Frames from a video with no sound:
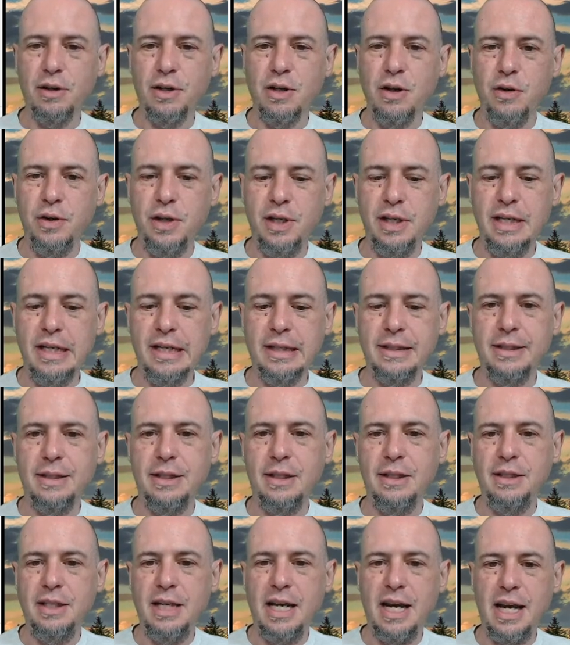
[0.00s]
codedness in the
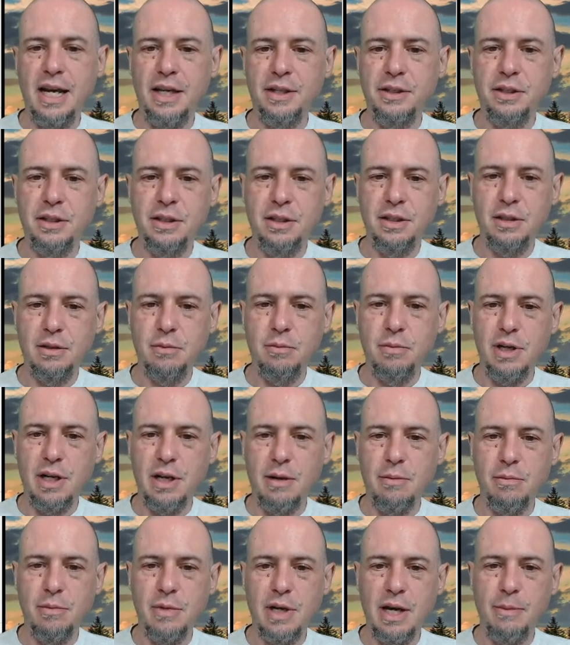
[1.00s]
test, but
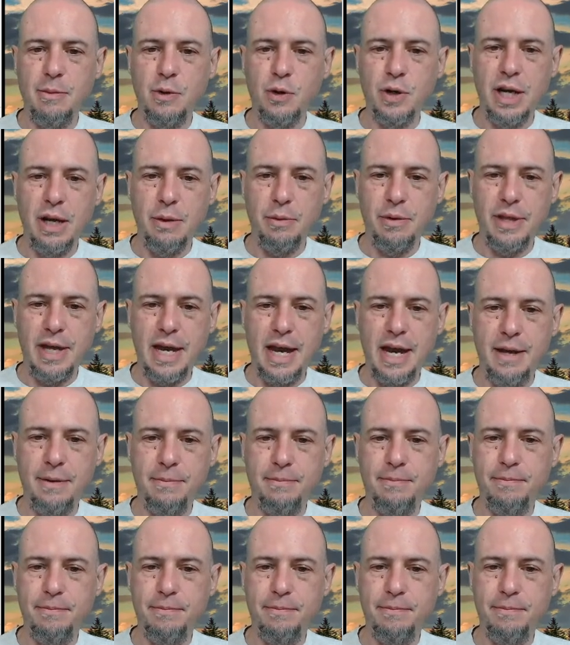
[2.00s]
I'm I'm okay with that.